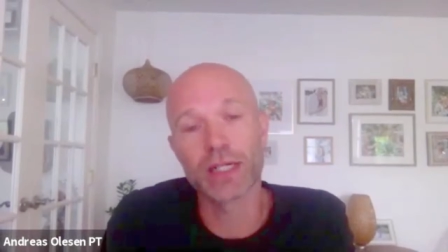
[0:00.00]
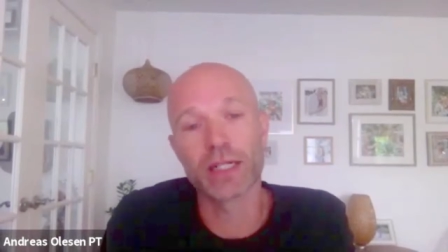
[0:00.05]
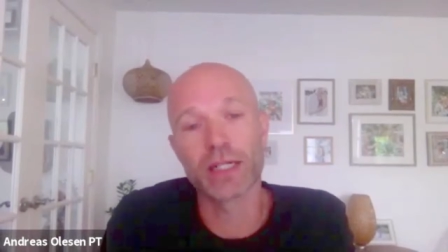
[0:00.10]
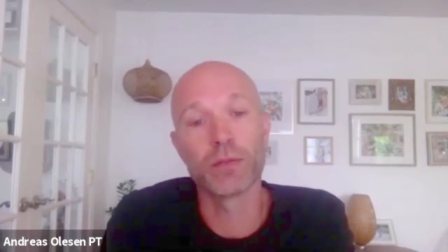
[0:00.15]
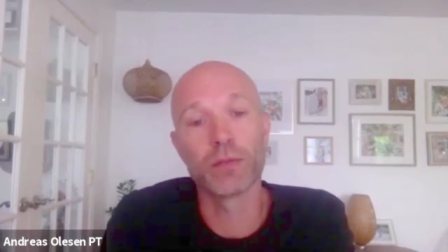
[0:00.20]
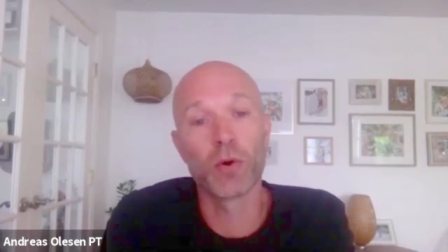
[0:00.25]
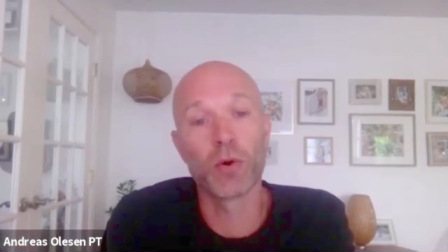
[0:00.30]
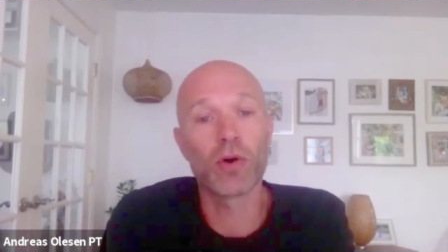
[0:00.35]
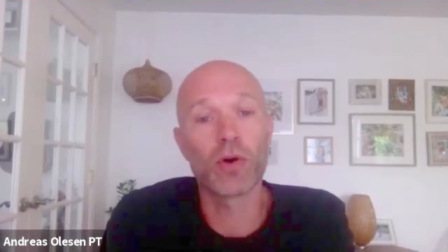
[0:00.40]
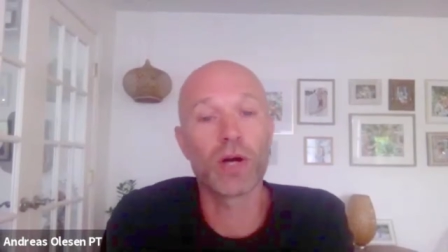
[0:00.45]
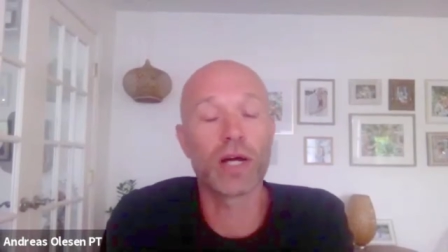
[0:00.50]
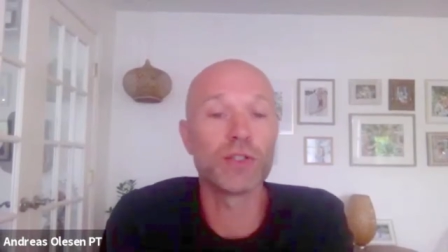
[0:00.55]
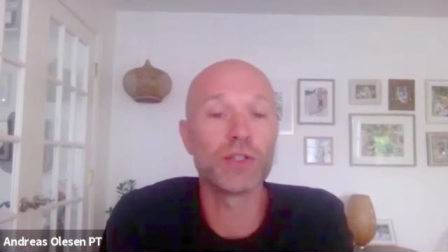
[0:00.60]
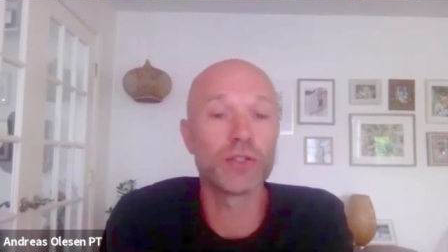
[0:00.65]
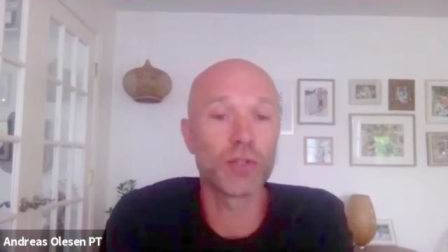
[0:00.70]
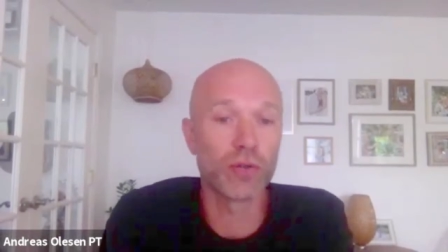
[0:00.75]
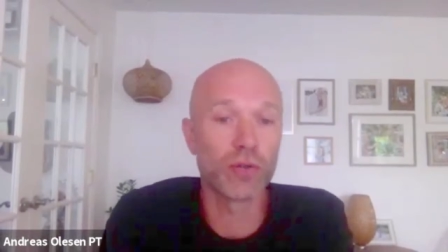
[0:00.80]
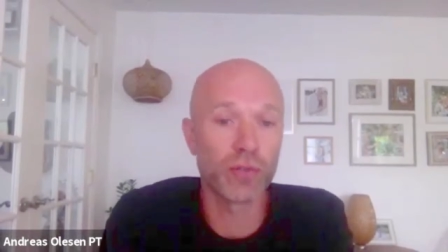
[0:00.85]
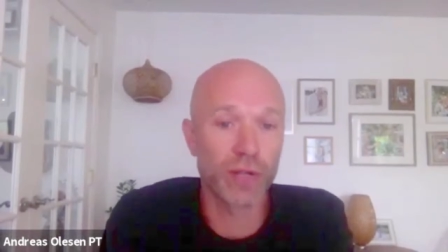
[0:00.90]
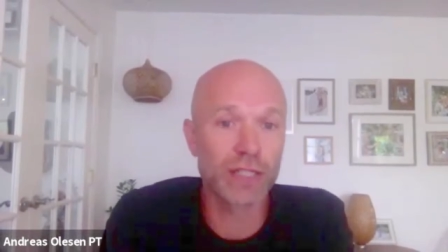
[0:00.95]
And the more I
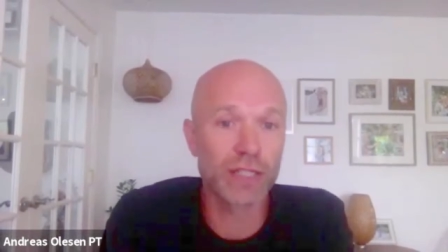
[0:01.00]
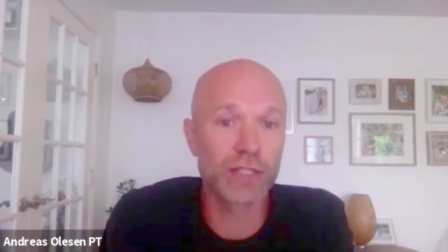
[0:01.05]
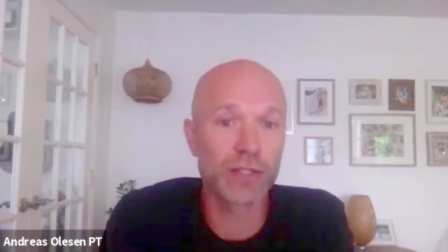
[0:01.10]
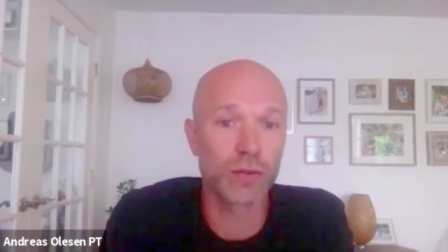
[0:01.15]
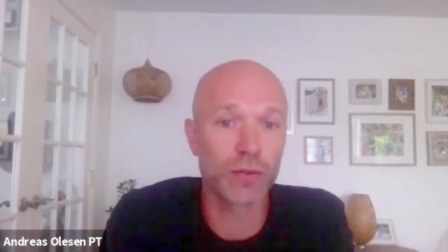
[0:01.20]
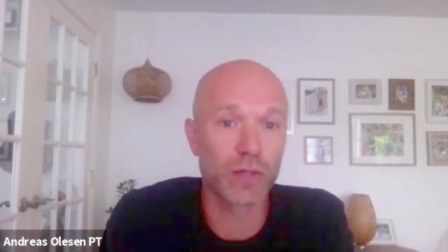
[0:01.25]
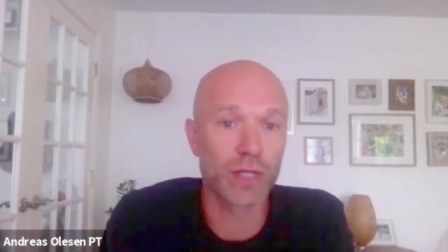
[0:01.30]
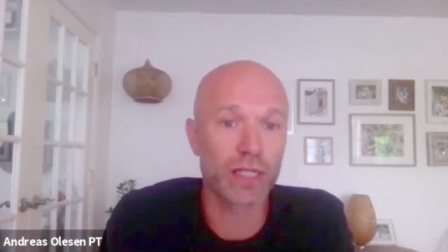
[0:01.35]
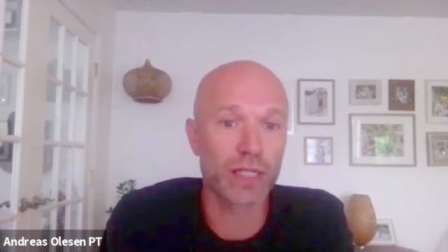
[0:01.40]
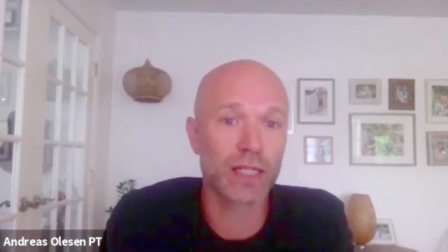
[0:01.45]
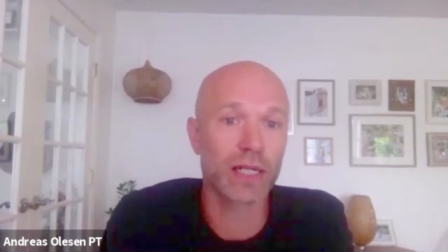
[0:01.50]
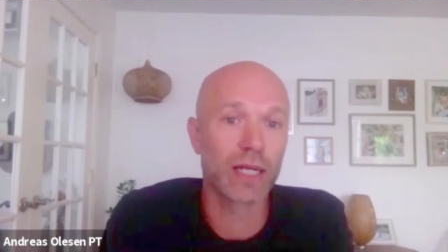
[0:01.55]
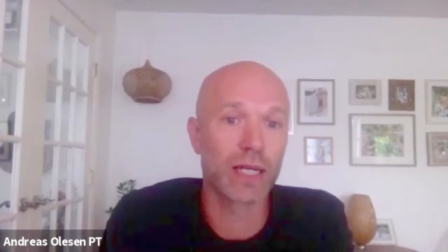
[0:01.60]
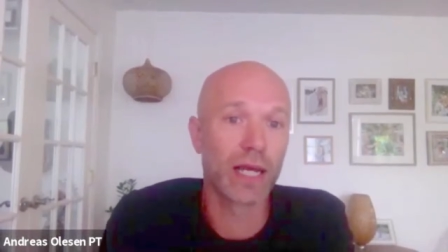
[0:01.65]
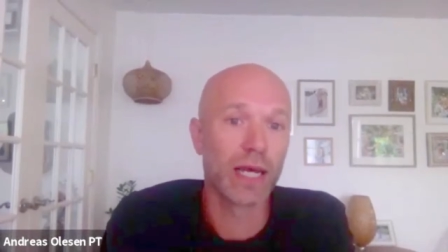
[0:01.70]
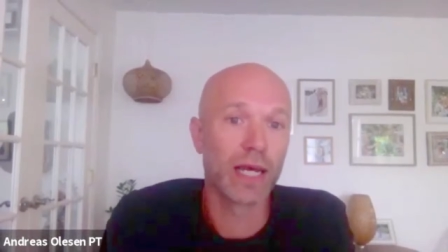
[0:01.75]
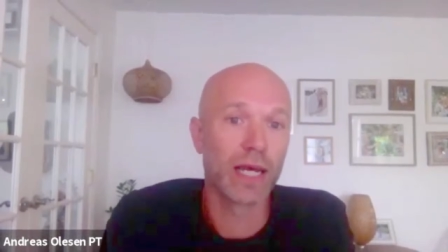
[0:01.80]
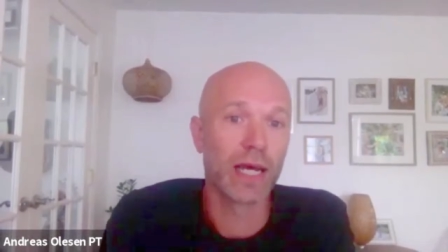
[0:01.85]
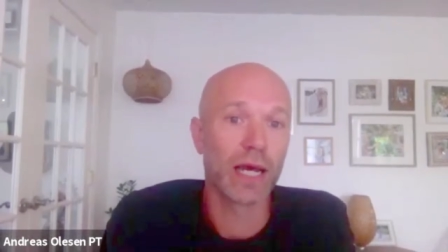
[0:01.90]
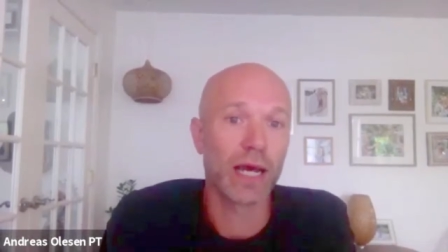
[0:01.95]
dove into it,
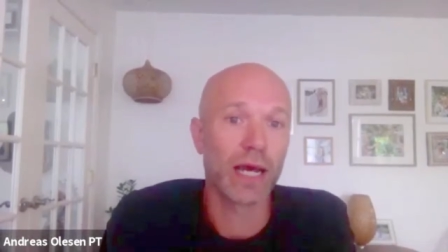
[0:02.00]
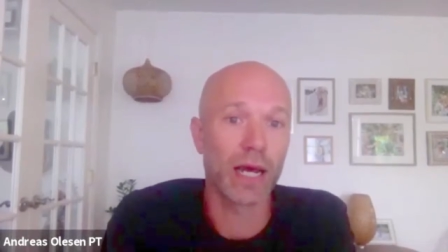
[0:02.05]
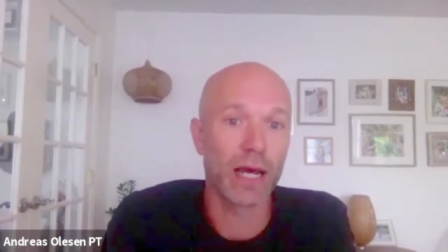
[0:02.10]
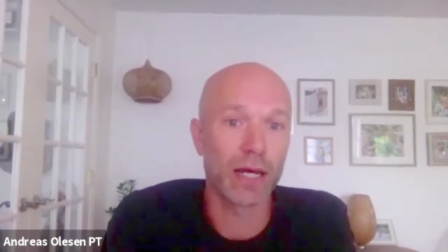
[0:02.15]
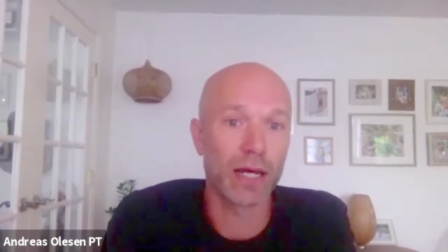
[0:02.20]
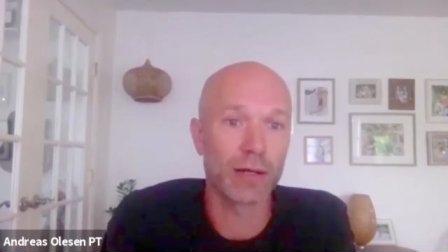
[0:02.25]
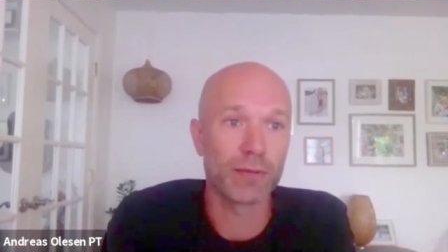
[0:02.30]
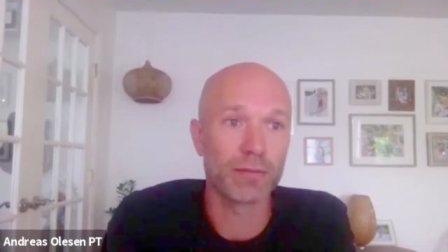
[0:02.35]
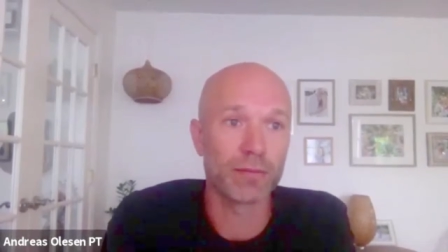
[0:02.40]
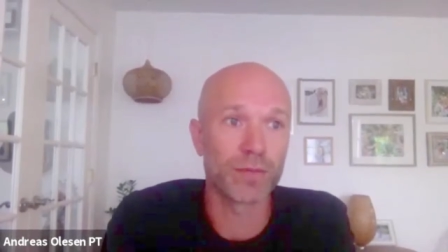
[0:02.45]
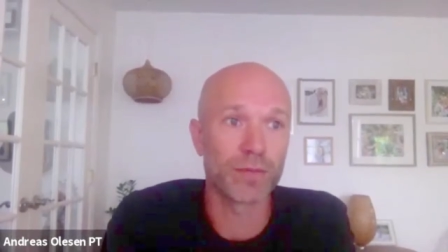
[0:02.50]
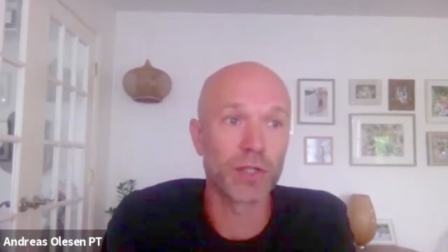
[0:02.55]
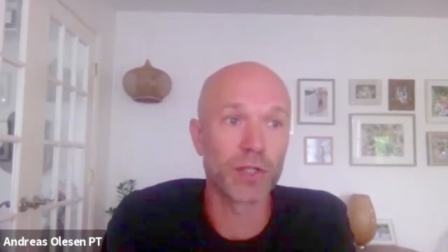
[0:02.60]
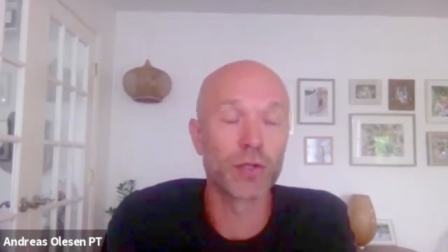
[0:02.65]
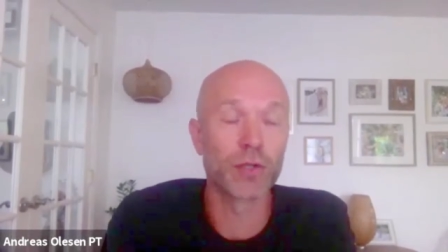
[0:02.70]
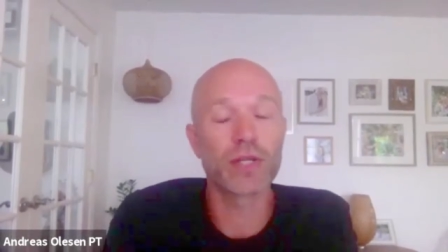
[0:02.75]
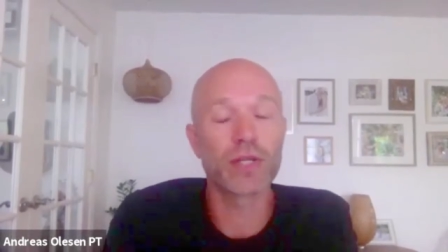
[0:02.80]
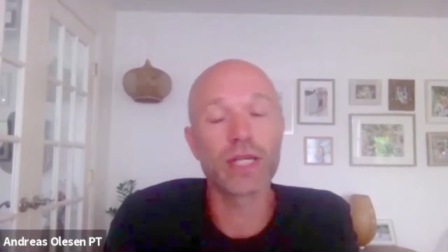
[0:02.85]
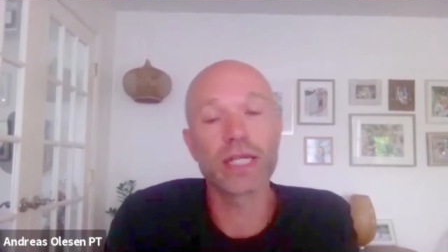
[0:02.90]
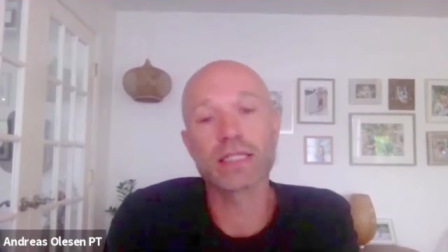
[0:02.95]
um, the
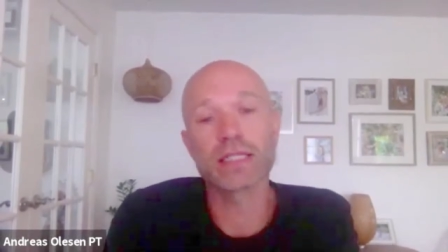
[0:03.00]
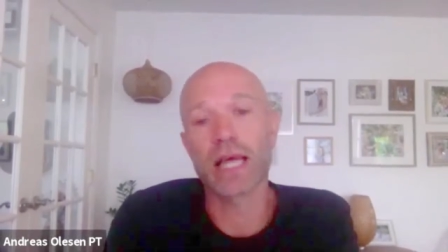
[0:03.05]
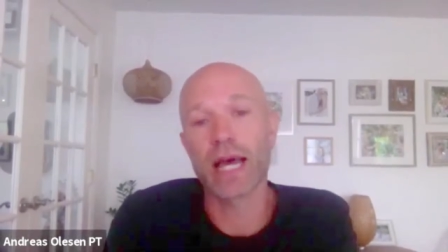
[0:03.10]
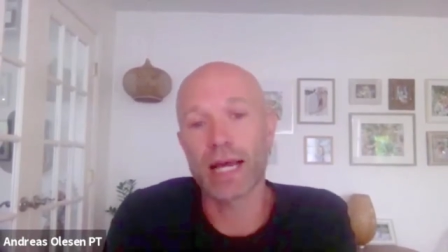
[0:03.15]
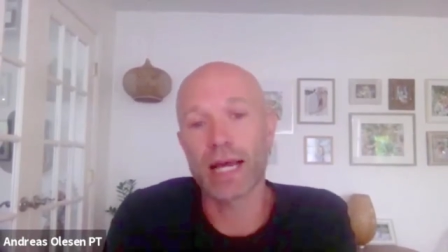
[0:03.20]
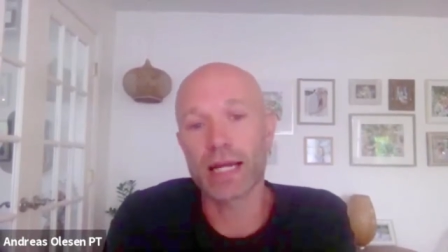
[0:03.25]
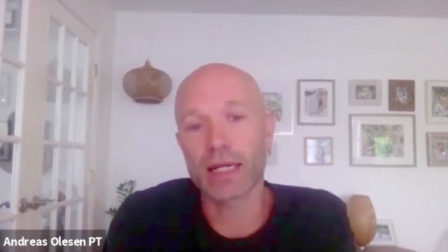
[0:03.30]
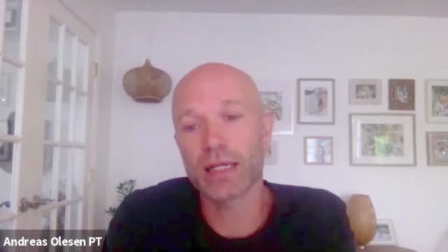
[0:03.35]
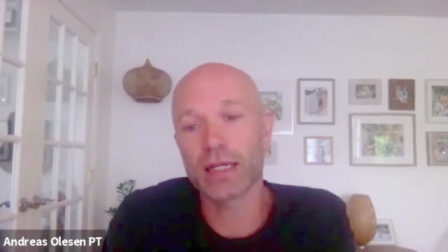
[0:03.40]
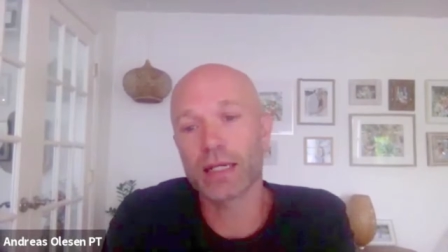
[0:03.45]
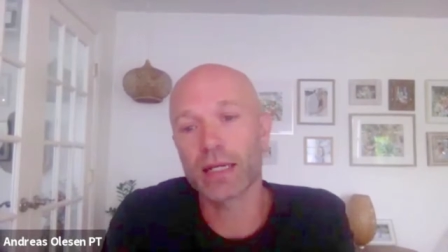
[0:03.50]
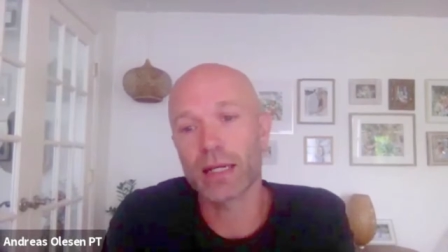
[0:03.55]
good thing is I had